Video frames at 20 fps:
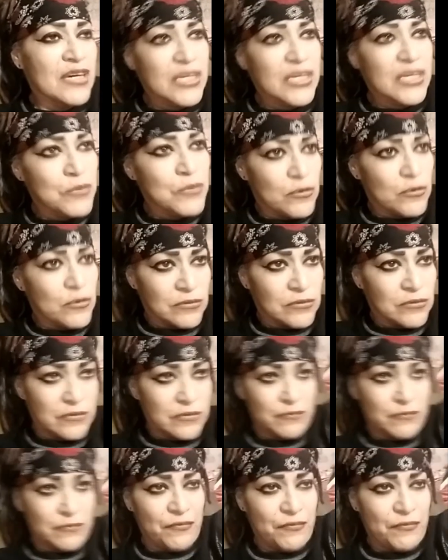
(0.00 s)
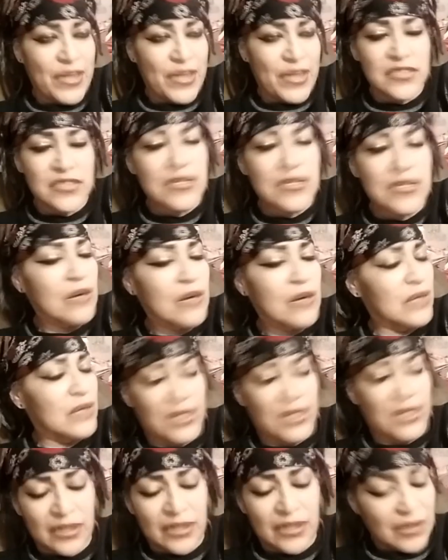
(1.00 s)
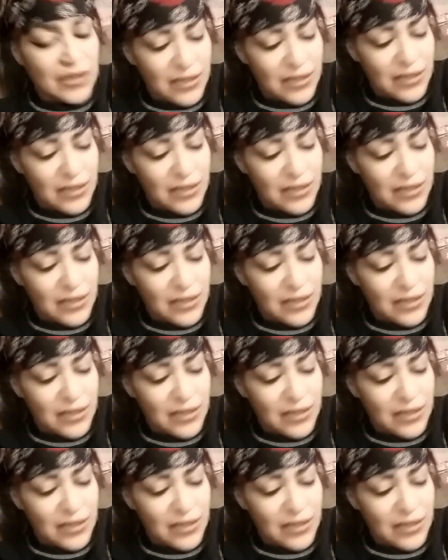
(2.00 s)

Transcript: honeymoon phase, honey.